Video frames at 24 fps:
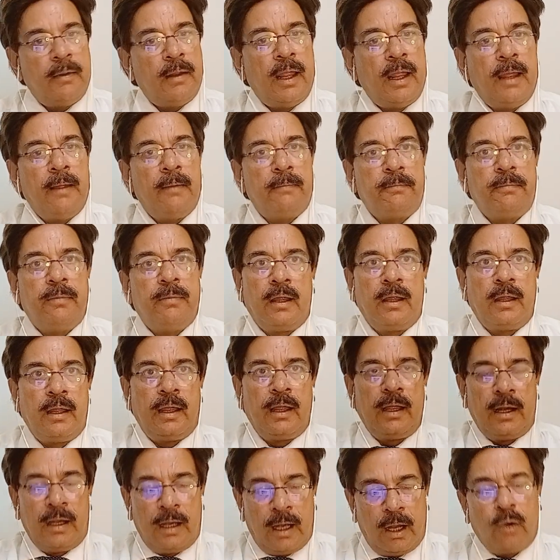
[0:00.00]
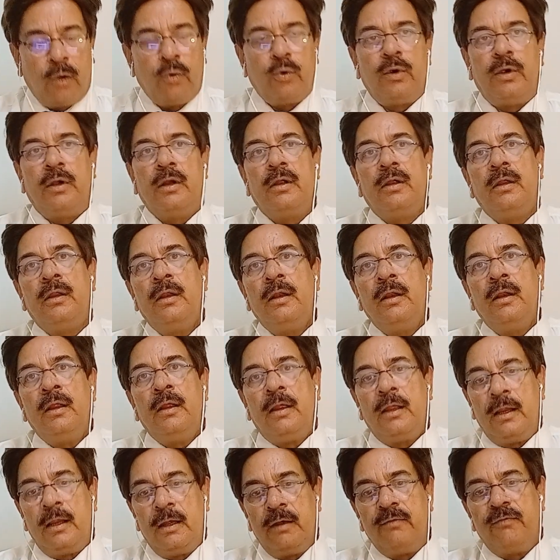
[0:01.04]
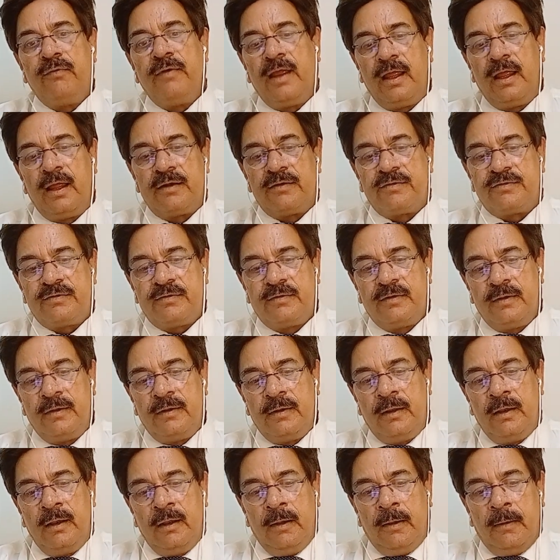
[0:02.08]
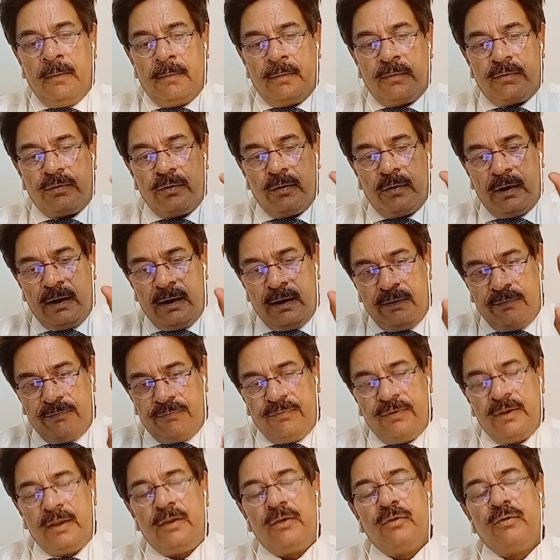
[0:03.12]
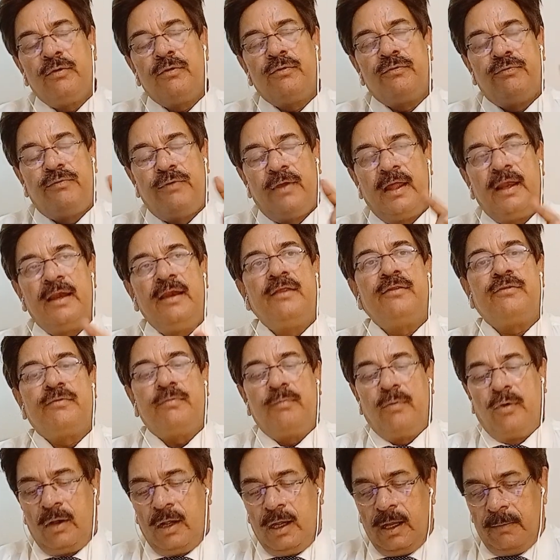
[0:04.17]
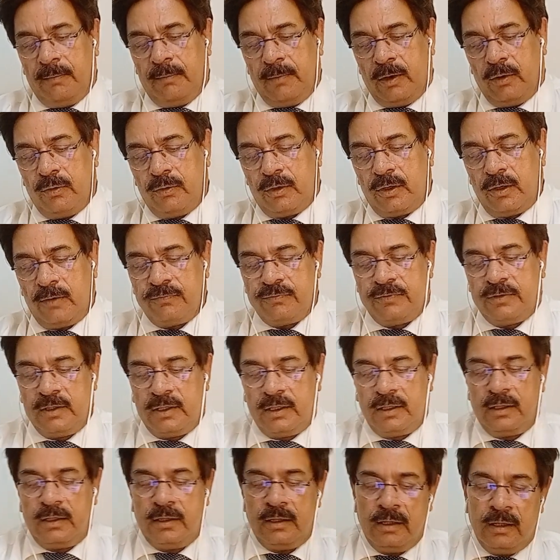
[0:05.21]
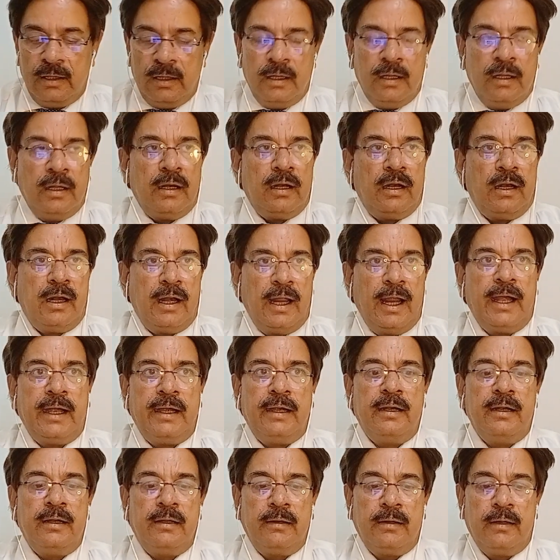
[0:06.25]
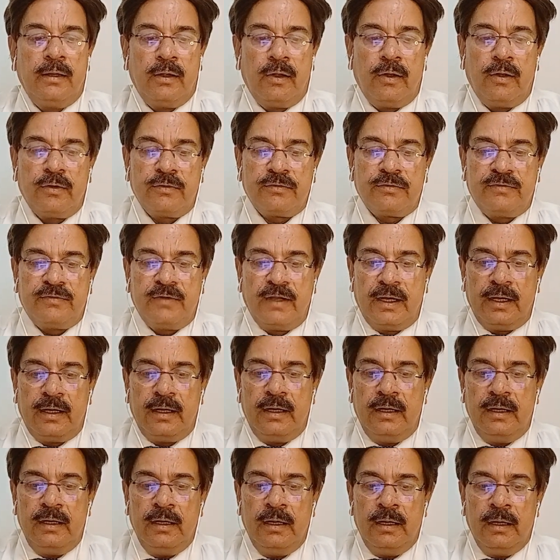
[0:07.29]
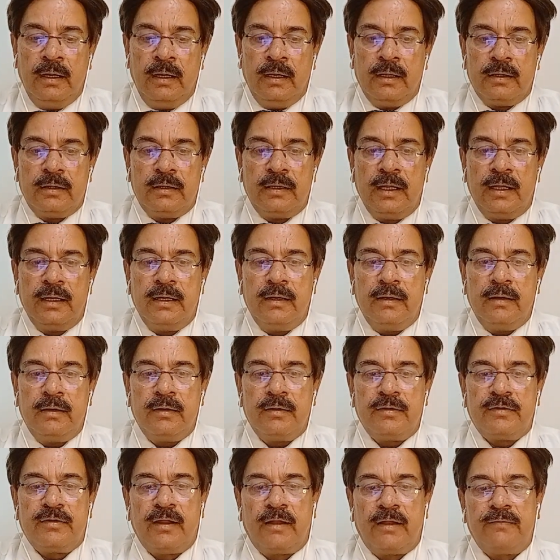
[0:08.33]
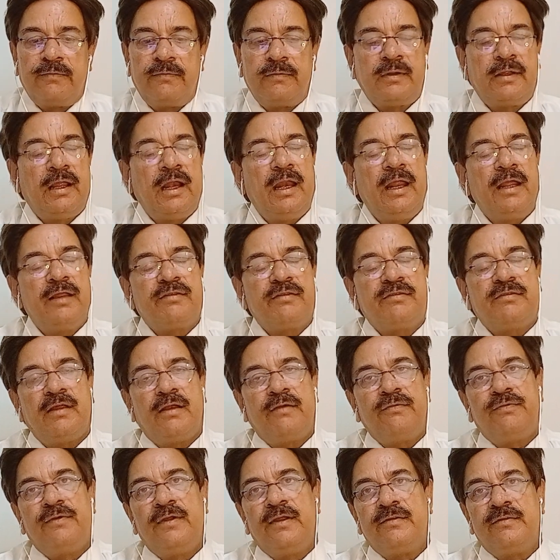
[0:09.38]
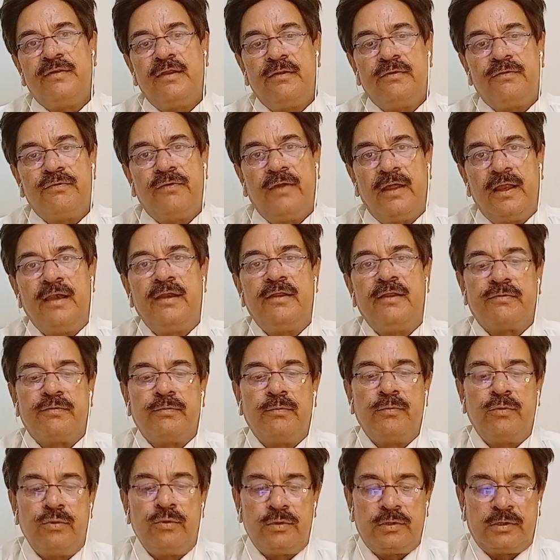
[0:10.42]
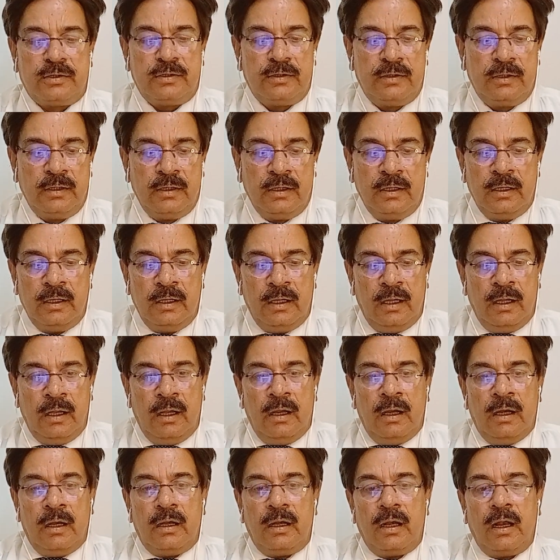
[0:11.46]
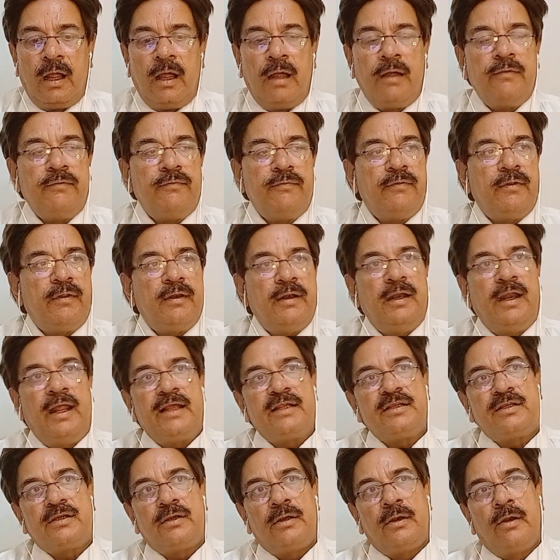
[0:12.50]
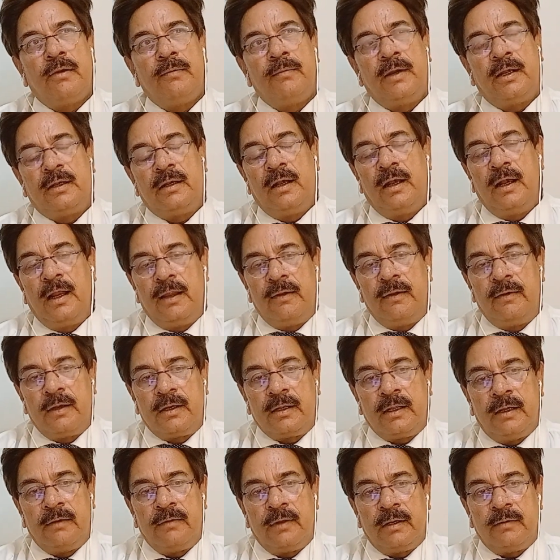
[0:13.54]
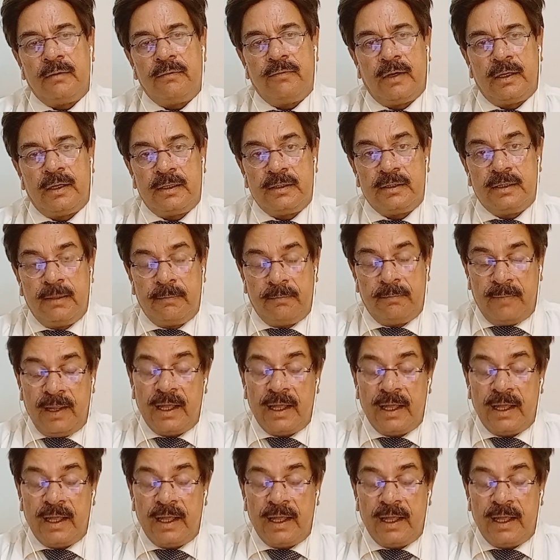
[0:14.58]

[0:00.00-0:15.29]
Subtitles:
allowed in wares. So if we use very small amount of the lead oxide, then glaze surface is very smooth. Now next raw material I will cover what is the